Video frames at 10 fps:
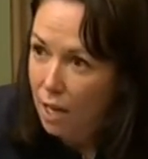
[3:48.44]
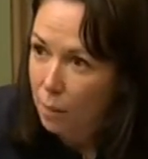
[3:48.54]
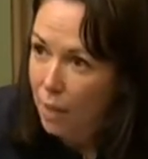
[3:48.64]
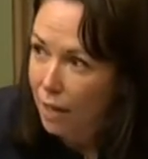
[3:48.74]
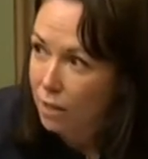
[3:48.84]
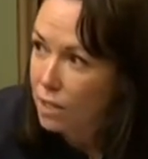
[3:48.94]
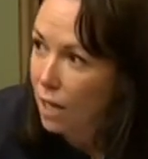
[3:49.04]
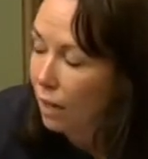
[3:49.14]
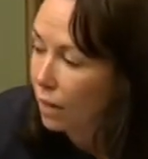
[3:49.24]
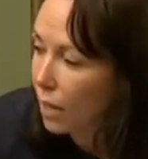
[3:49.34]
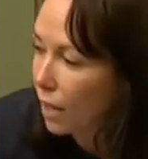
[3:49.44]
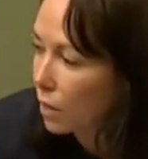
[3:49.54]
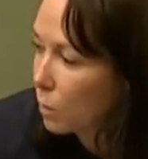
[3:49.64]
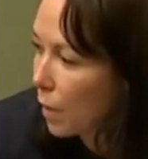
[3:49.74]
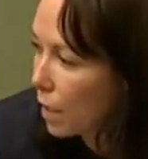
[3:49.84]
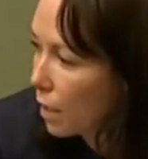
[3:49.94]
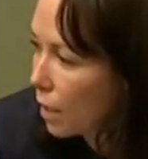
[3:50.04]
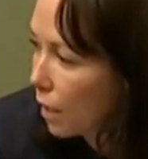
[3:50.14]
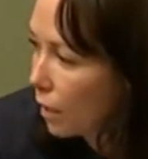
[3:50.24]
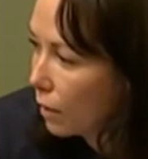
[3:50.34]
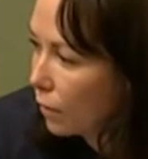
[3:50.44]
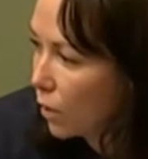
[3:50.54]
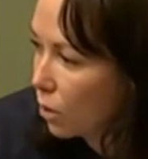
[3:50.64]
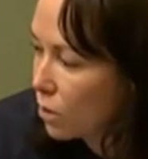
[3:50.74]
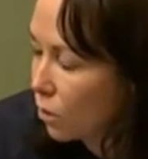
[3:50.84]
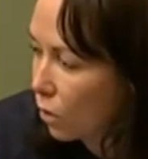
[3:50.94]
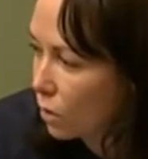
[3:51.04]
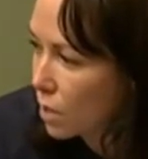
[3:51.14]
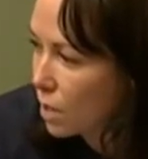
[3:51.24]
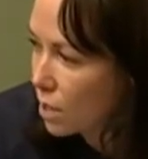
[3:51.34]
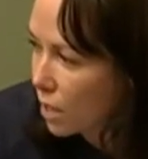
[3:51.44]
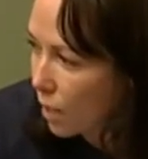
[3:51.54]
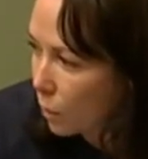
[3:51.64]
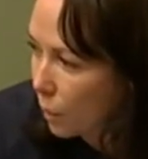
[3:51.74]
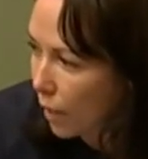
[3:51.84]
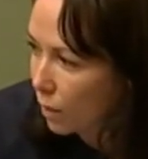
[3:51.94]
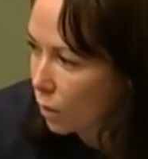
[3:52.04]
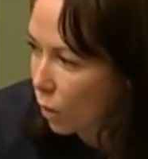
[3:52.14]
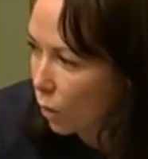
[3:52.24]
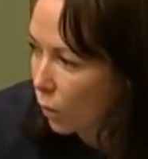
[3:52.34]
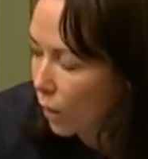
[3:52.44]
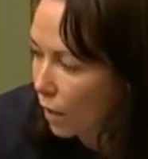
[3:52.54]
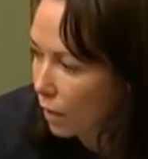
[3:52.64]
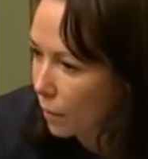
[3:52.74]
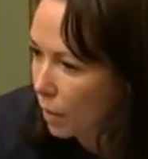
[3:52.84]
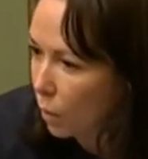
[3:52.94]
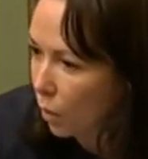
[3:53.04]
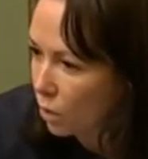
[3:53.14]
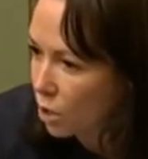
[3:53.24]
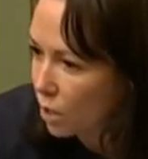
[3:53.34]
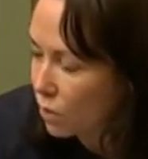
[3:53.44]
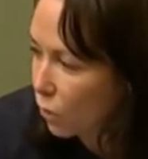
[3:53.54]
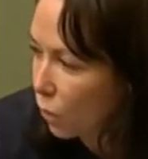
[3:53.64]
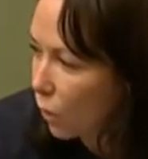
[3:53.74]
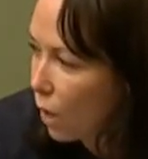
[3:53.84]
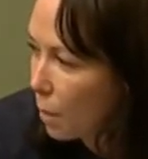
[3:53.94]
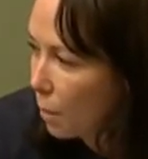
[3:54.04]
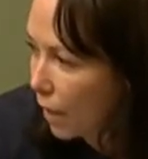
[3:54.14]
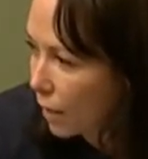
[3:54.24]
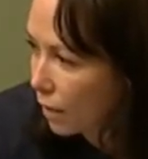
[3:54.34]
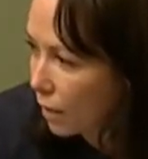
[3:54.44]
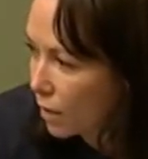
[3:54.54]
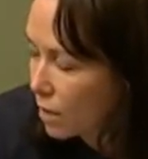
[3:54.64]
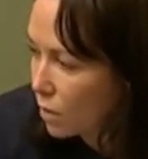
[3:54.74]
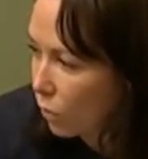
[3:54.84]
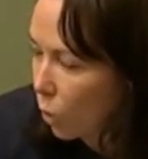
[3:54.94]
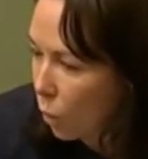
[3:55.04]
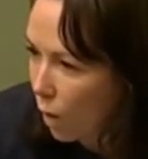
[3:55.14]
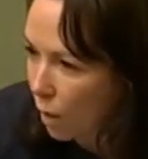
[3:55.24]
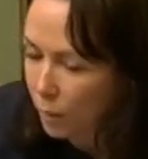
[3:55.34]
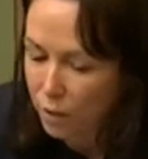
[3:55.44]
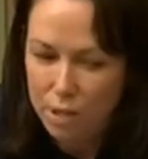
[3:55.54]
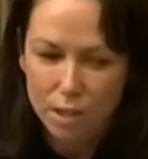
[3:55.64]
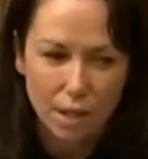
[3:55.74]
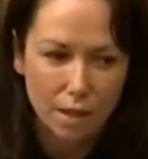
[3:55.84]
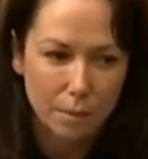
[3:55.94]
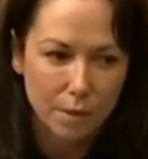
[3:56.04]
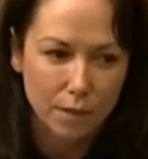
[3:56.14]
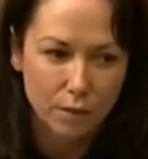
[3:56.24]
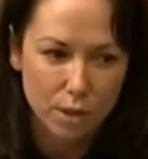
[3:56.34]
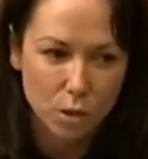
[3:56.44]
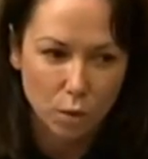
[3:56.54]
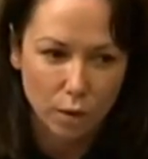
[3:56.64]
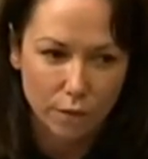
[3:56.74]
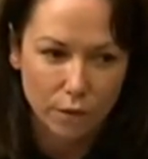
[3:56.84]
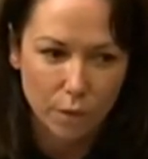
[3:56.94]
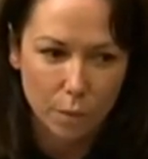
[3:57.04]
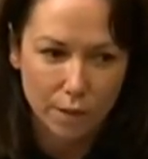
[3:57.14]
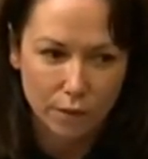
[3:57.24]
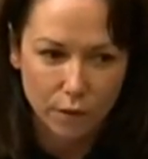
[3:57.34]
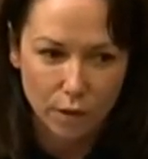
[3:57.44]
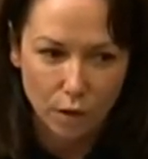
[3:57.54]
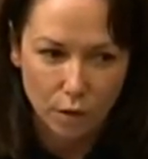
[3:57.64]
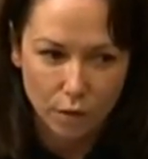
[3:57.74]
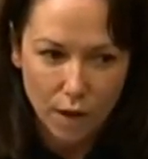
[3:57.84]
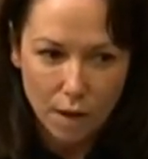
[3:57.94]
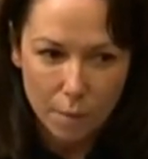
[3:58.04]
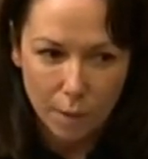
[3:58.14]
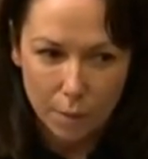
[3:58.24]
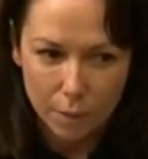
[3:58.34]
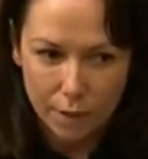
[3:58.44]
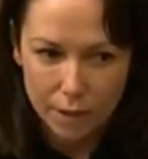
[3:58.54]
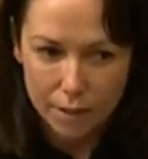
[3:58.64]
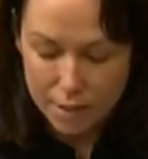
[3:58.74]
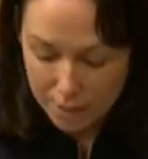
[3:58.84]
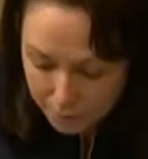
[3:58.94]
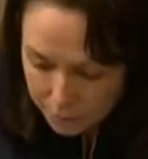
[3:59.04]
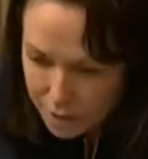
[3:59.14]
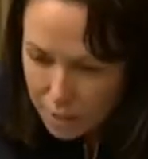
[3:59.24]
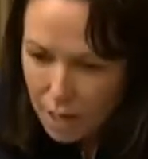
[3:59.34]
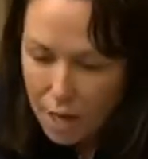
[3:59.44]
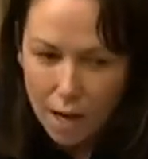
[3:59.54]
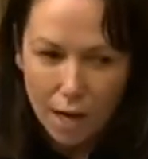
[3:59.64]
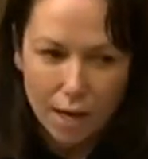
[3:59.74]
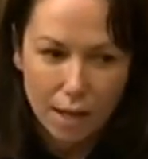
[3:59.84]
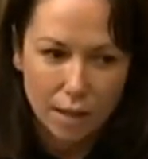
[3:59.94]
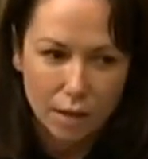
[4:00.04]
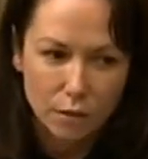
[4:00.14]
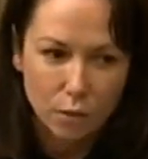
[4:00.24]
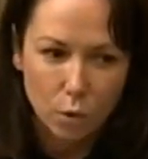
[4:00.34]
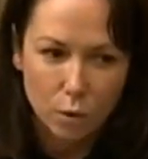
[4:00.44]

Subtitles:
at many venues across the state, we make no apologies for making this a requirement in Victoria for the benefit of public safety. Of